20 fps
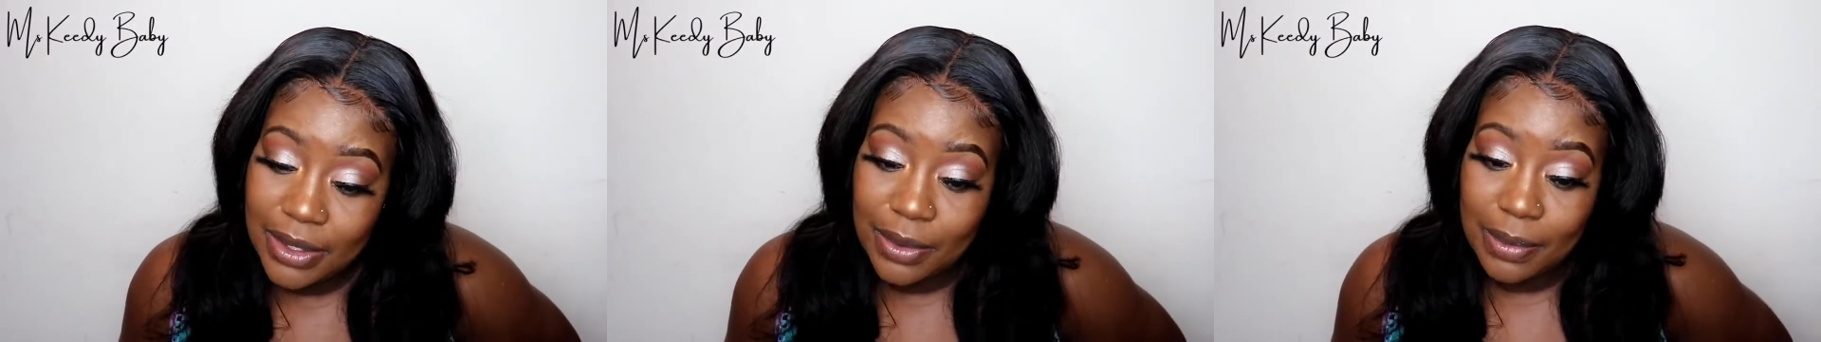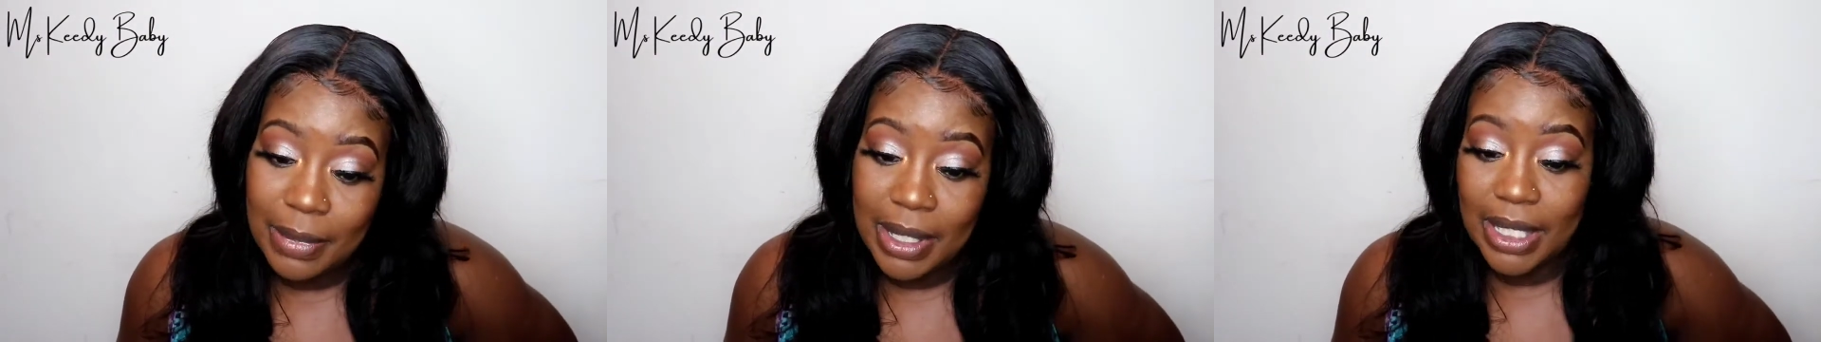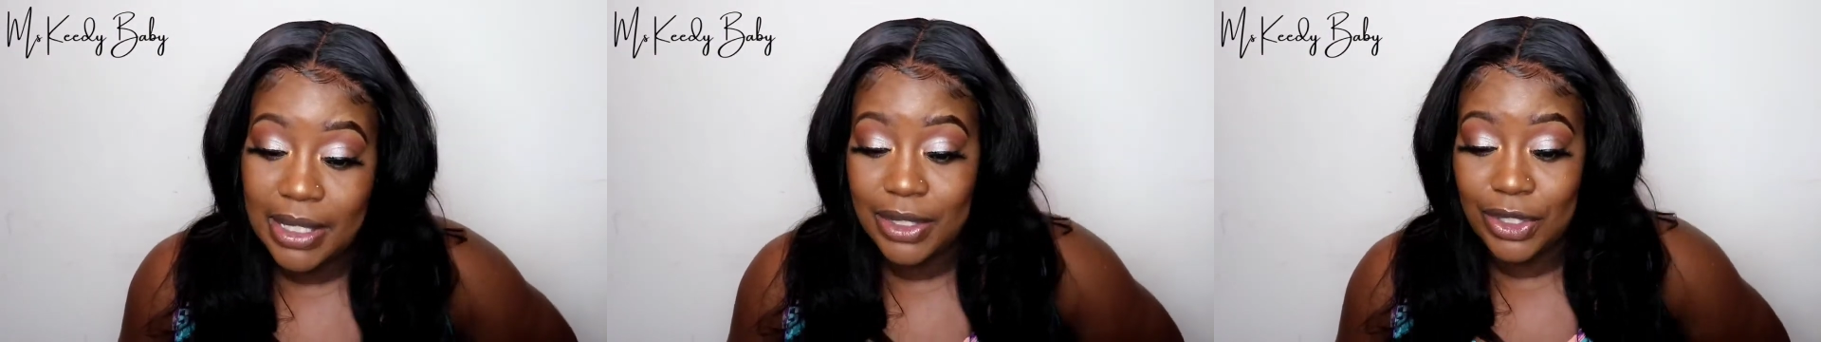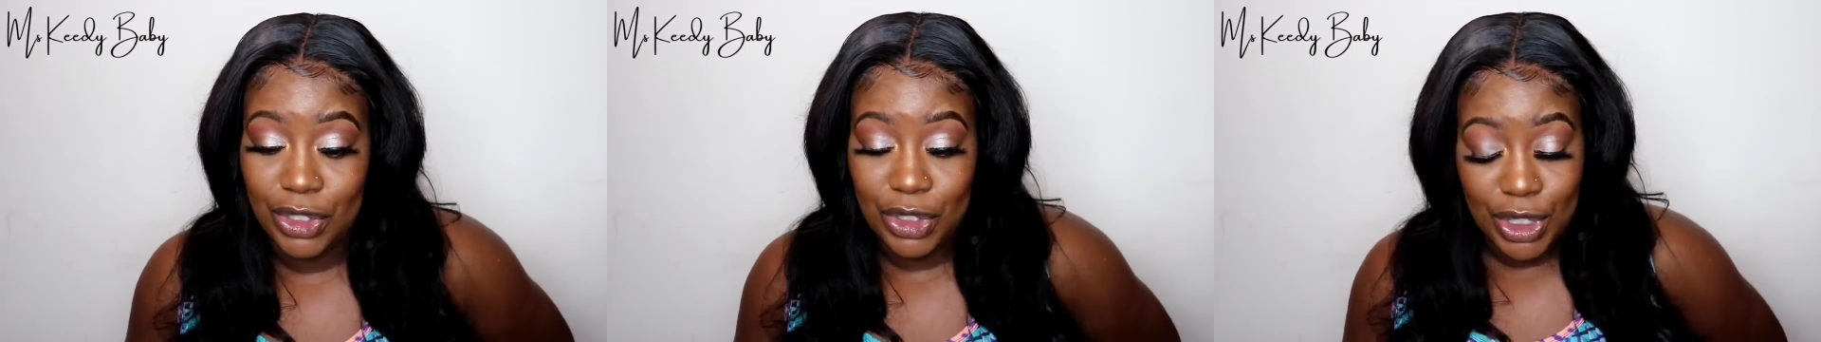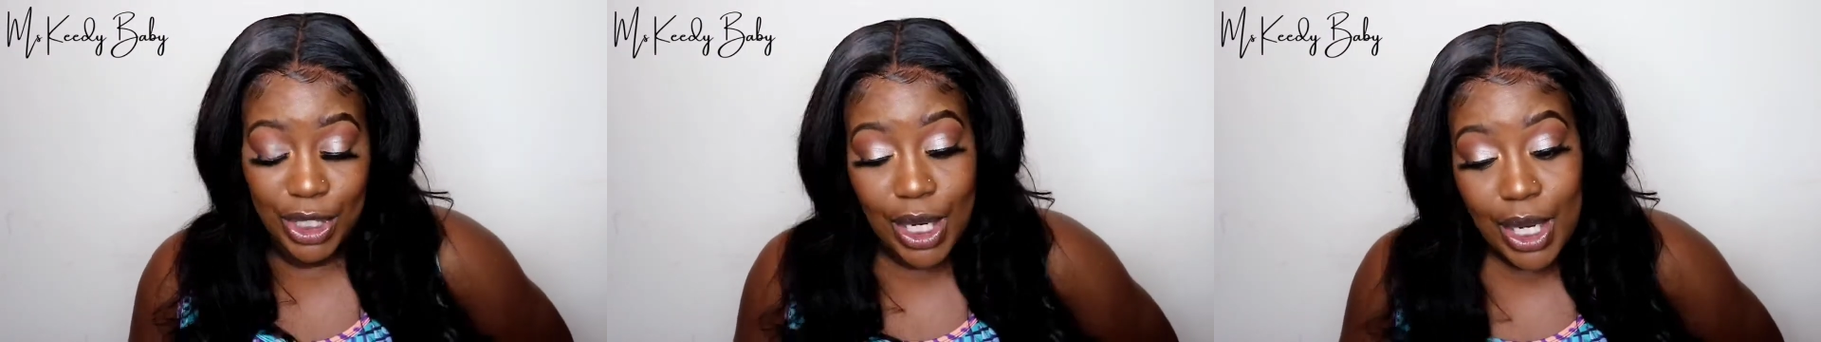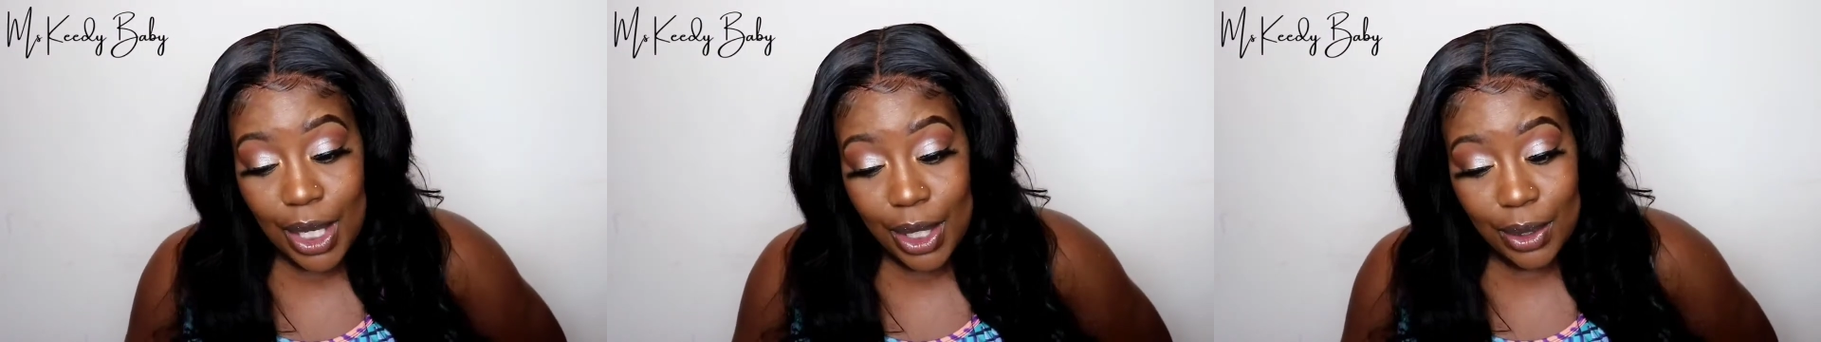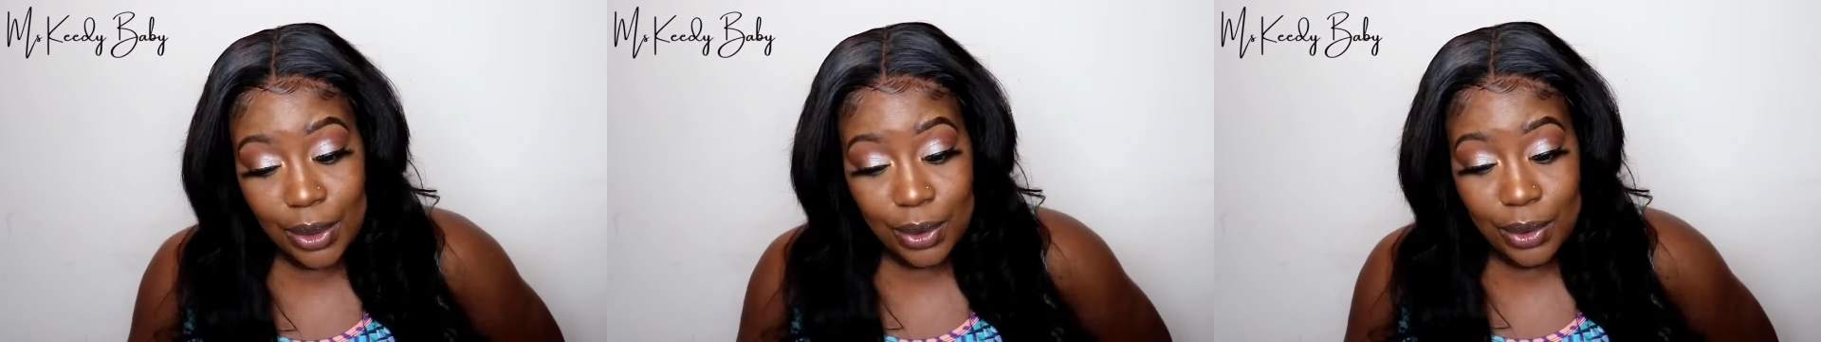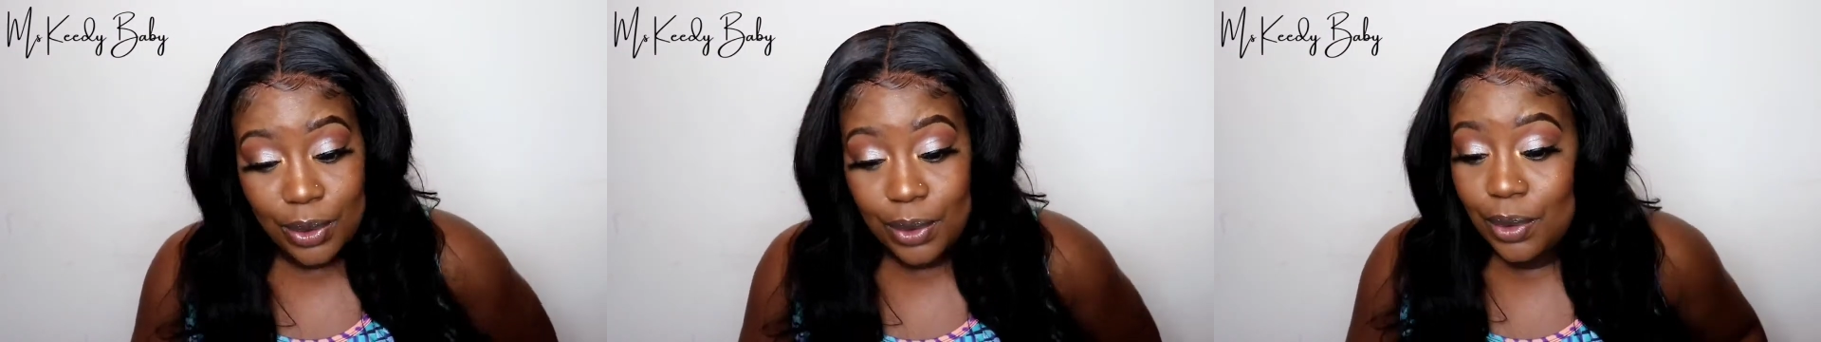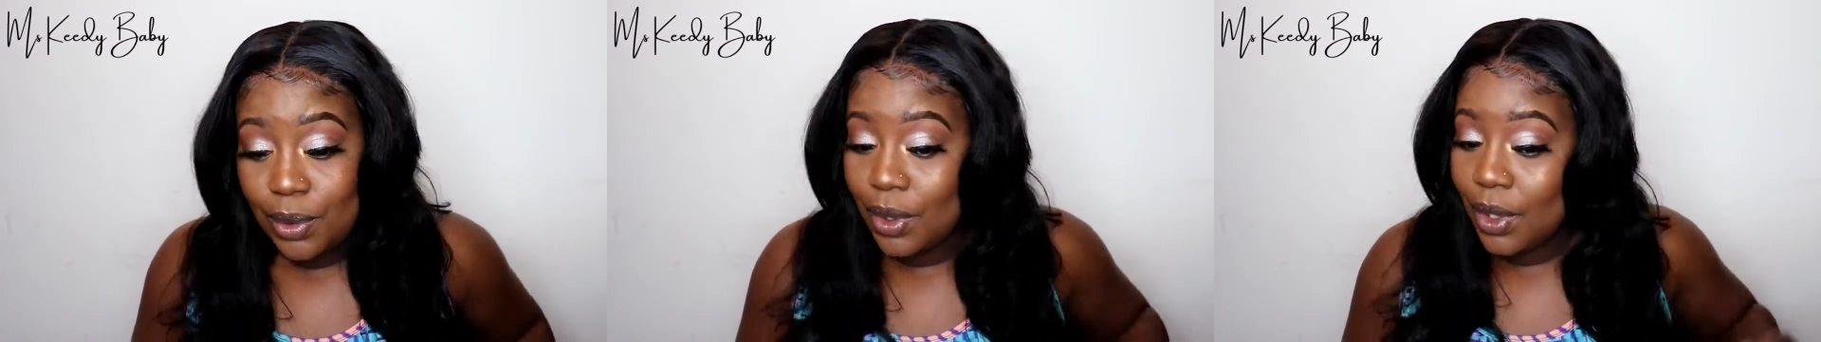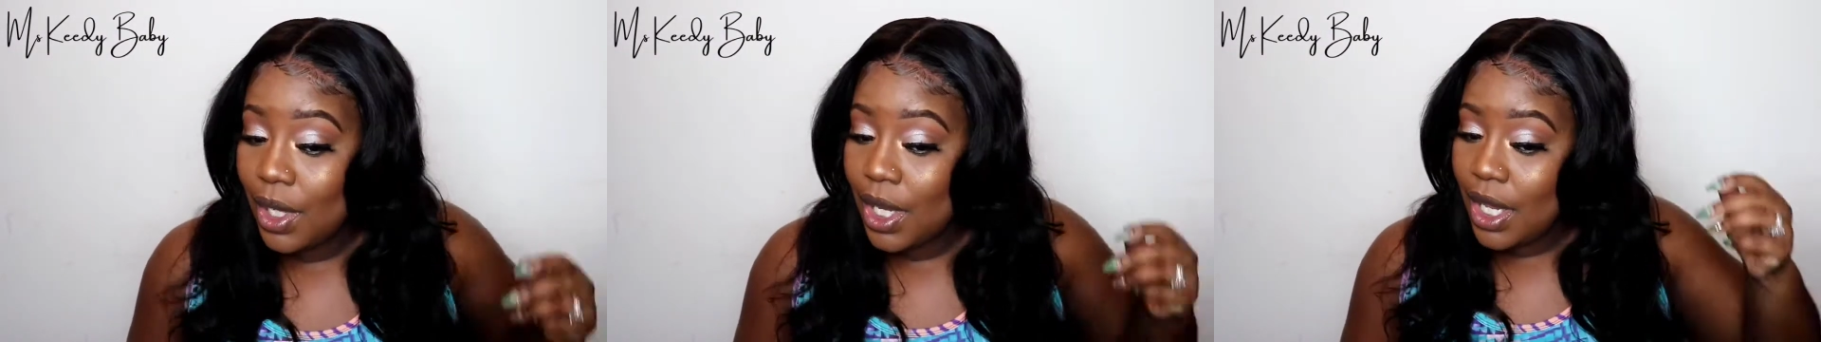to my channel.